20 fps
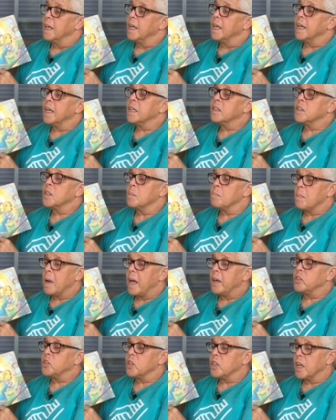It's
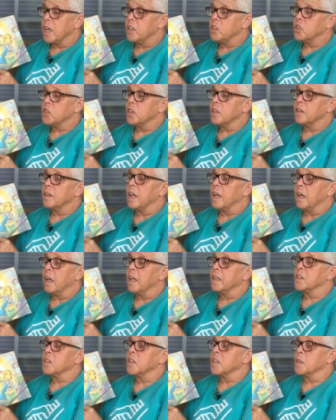imagination that
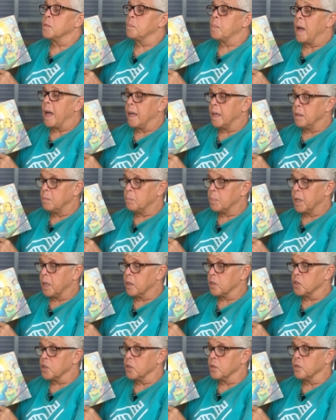lets us paint
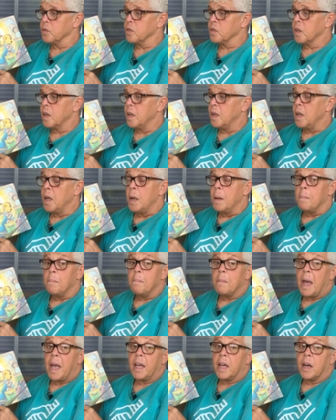pictures,
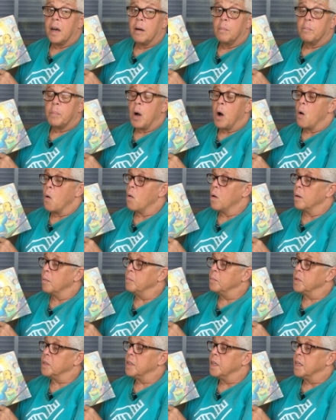make up
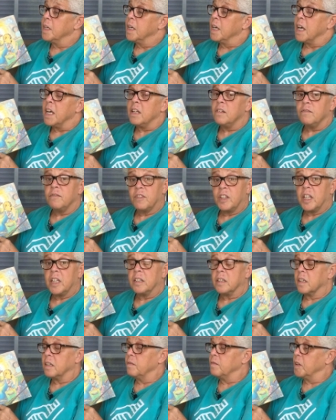poems,
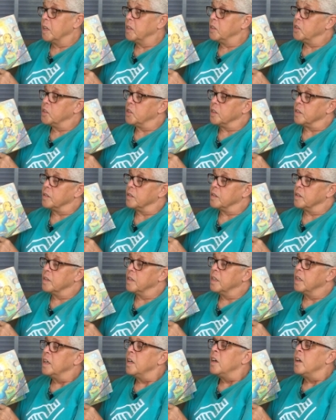invent inventions.
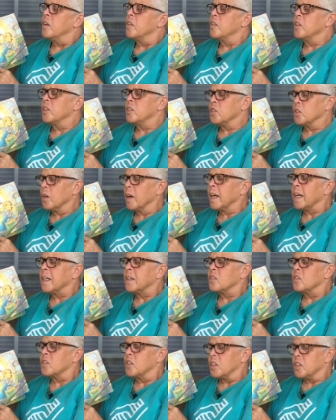The trick
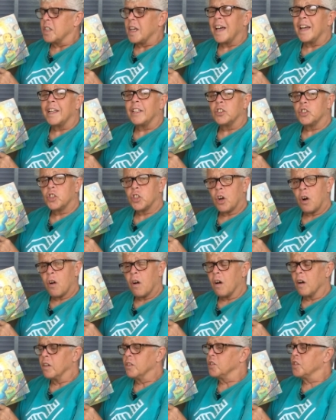is to take
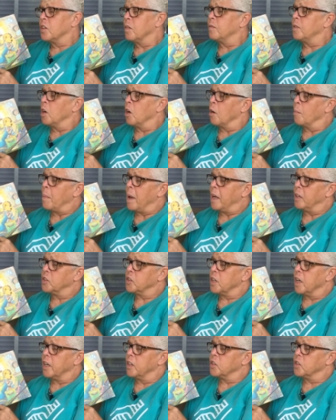charge of your
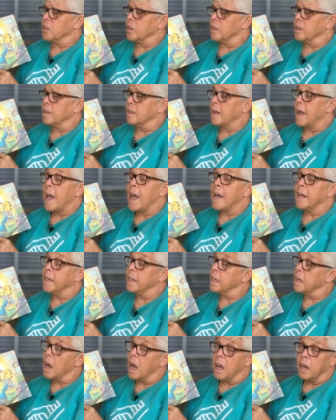imagination
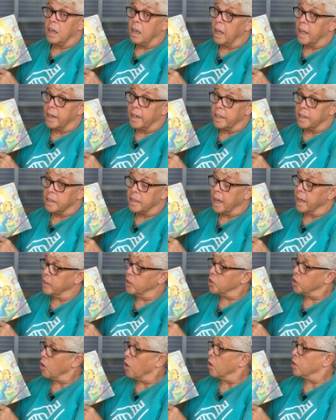and not let it take
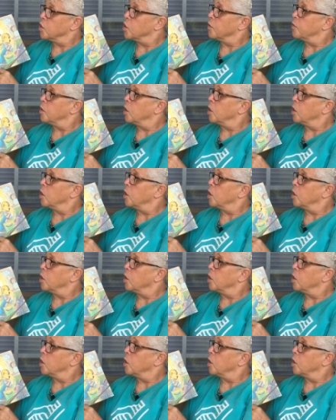charge of